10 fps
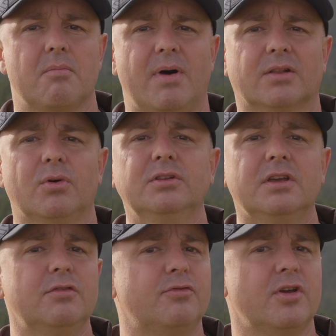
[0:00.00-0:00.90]
But what
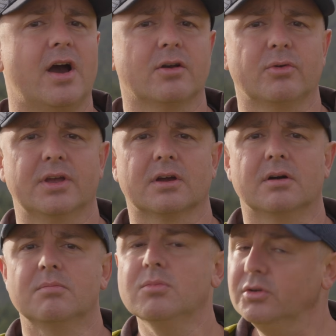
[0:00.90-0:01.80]
if we are doing
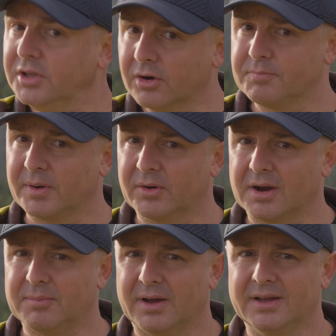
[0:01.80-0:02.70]
a multi-row
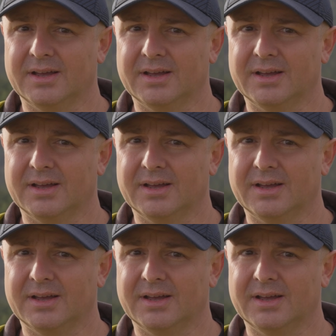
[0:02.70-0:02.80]
panorama?